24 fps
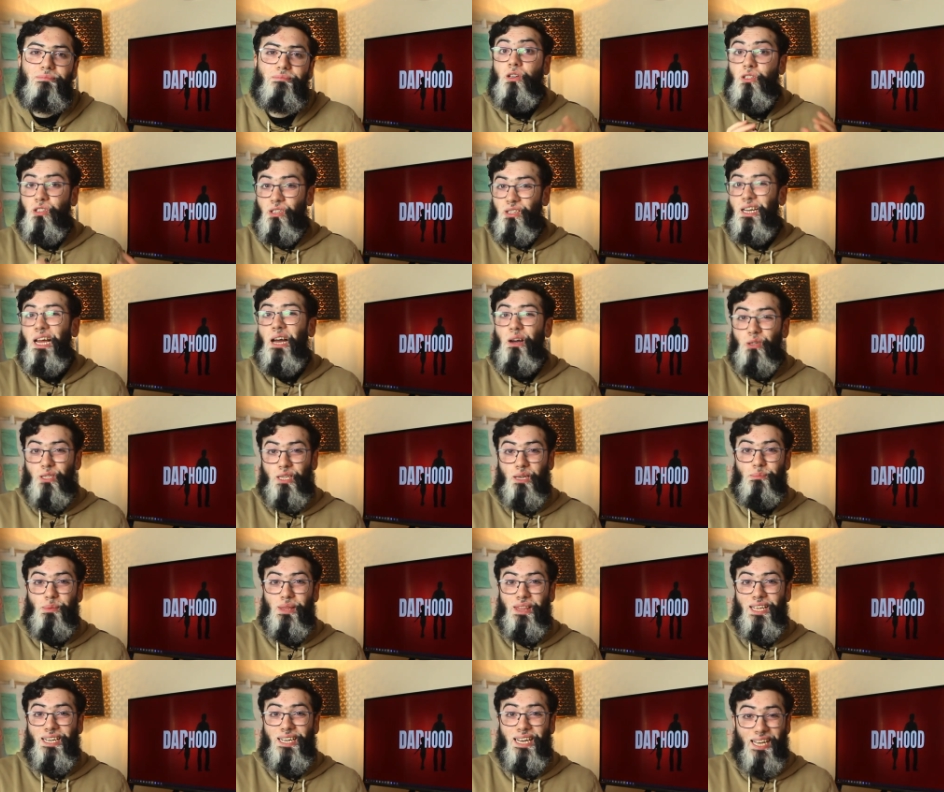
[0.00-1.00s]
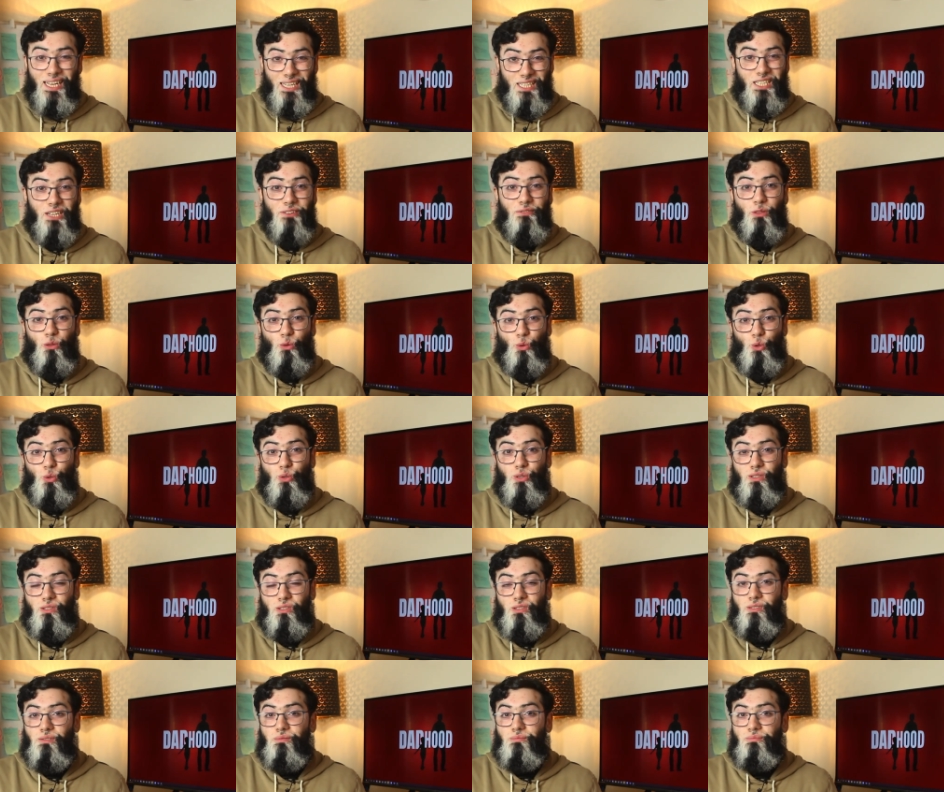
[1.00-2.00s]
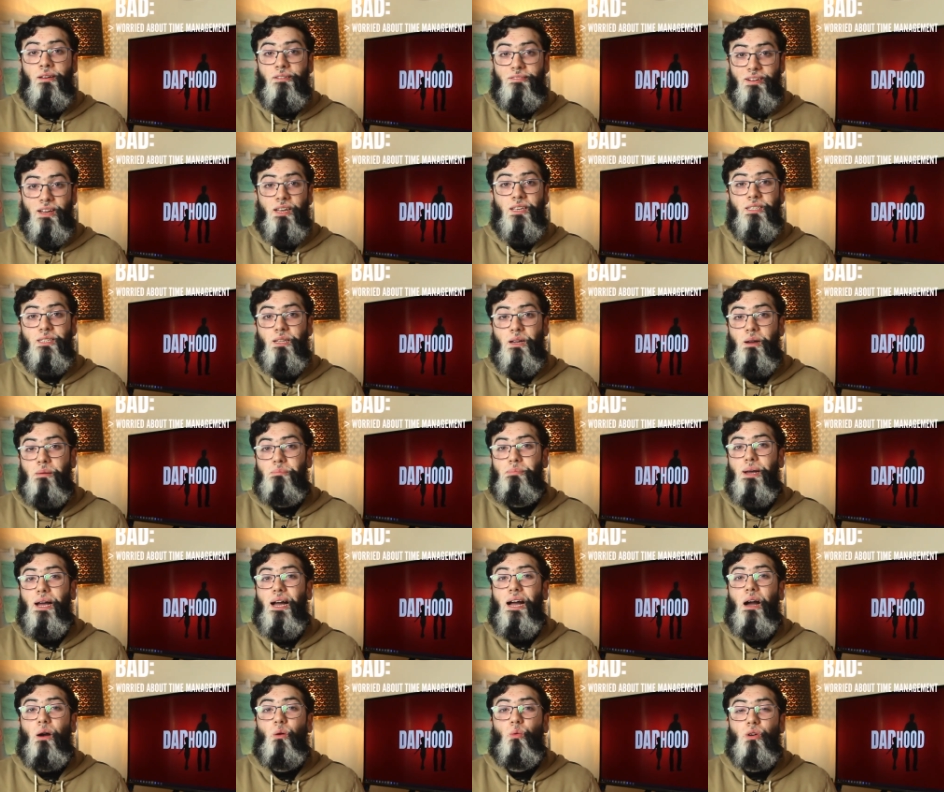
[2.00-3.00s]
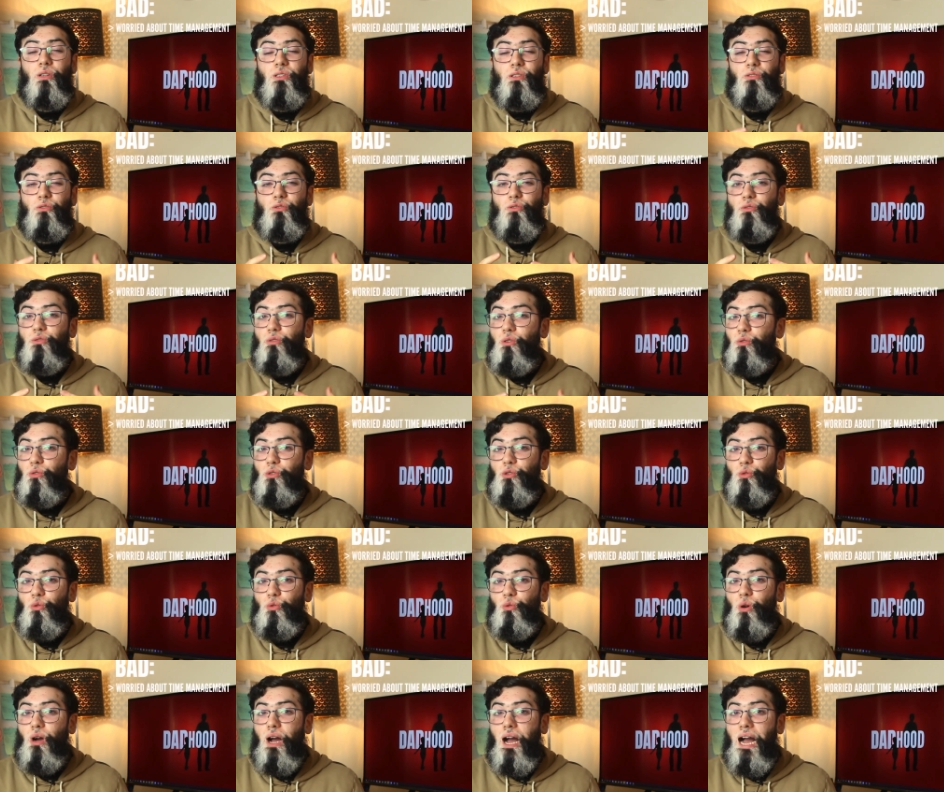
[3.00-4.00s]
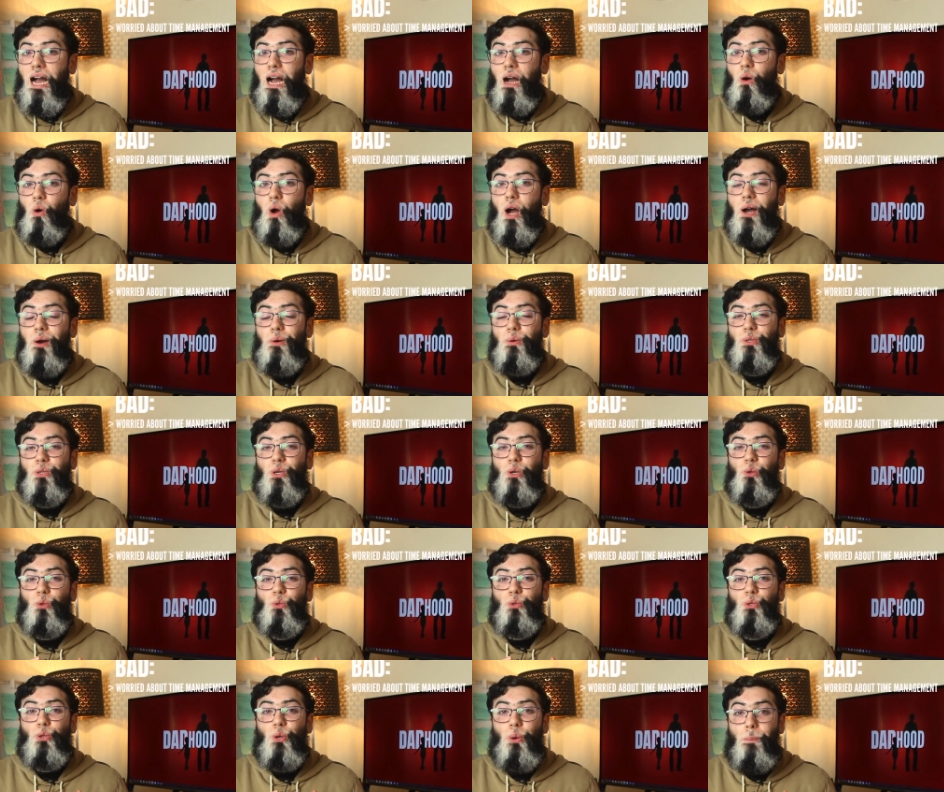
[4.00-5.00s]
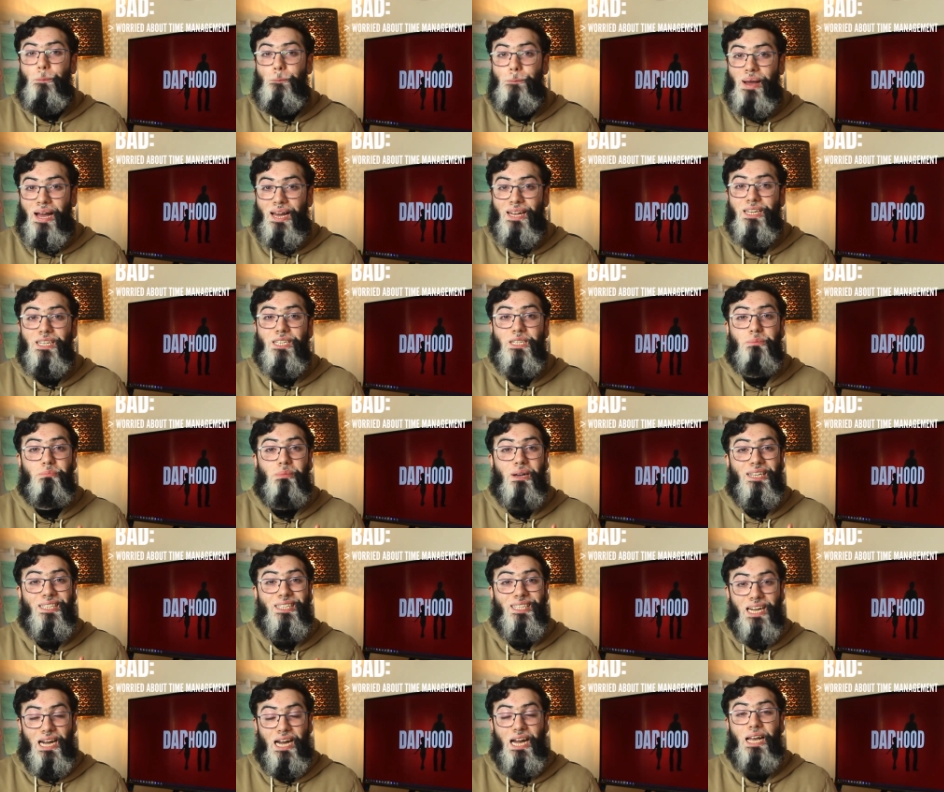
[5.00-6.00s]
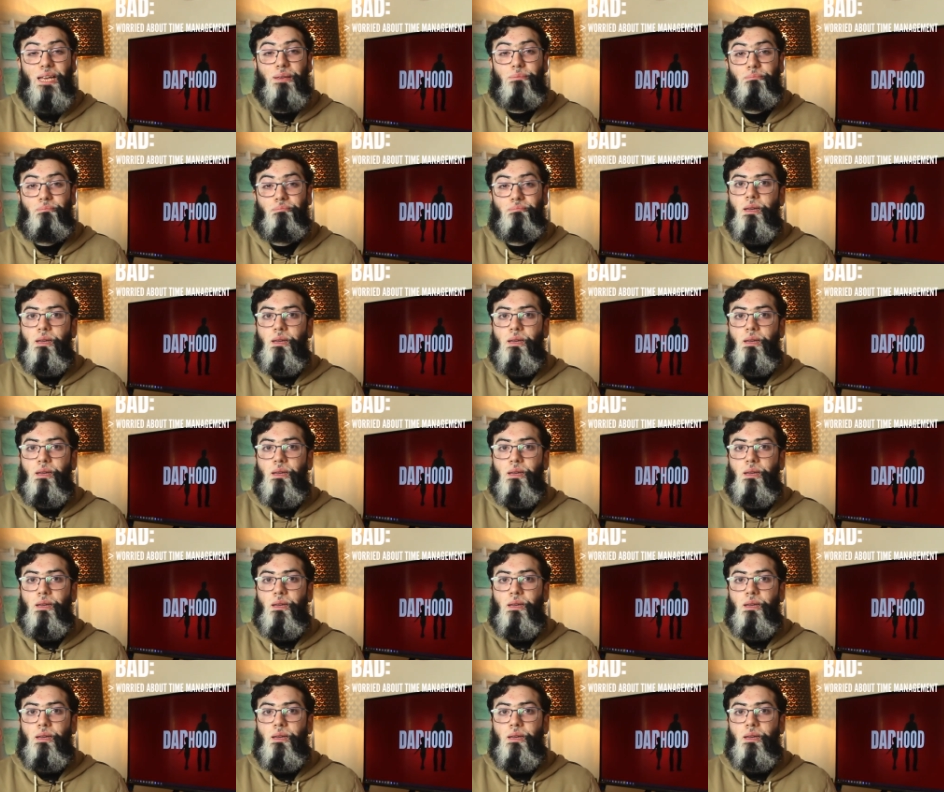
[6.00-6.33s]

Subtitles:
So now some of the negative thoughts. First up, I wasn't so sure how I was going to manage my time.